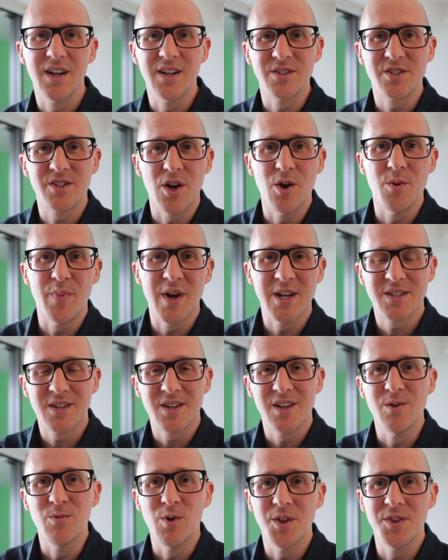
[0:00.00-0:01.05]
And so
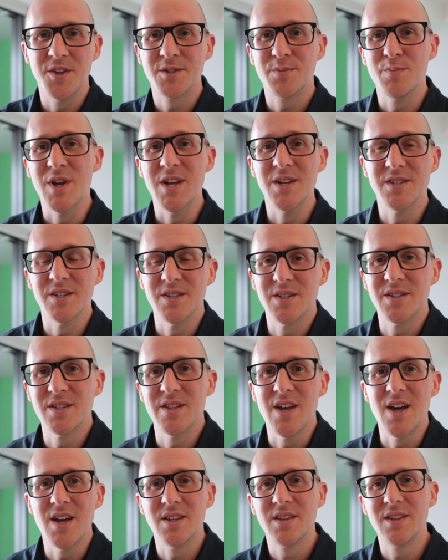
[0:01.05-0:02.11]
basically what this means is
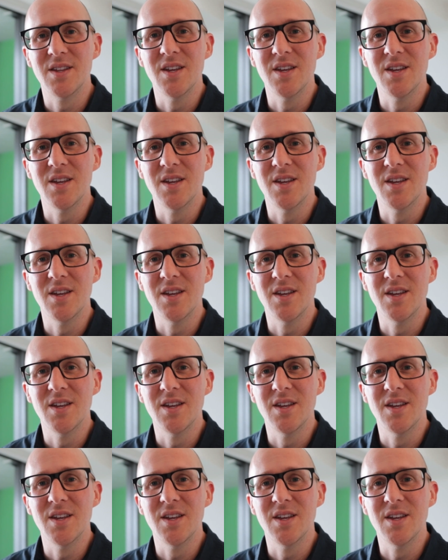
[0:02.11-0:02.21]
that